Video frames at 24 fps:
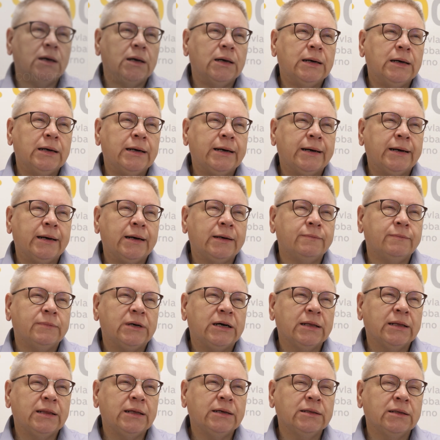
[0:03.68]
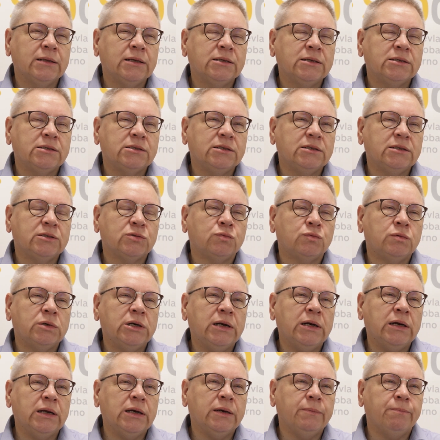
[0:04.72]
I think that it's
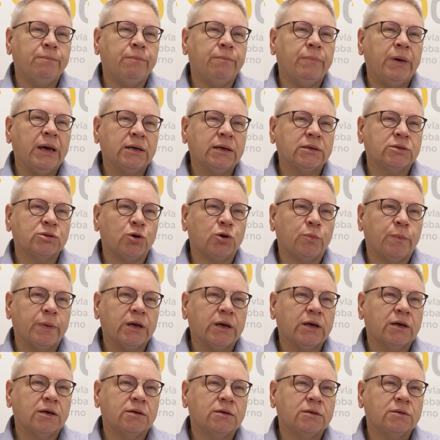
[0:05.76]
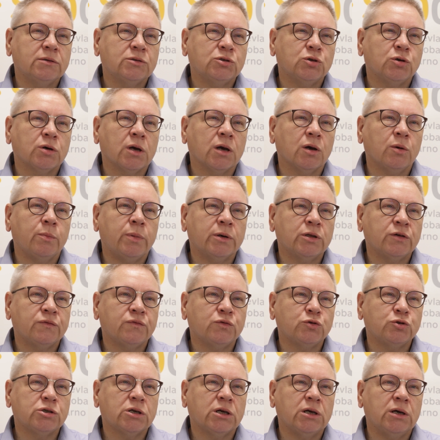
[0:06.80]
really big topic talking about the
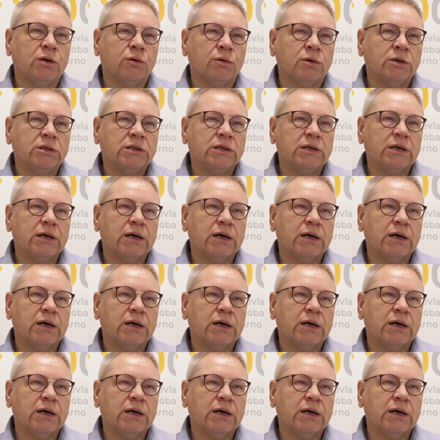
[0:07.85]
food security,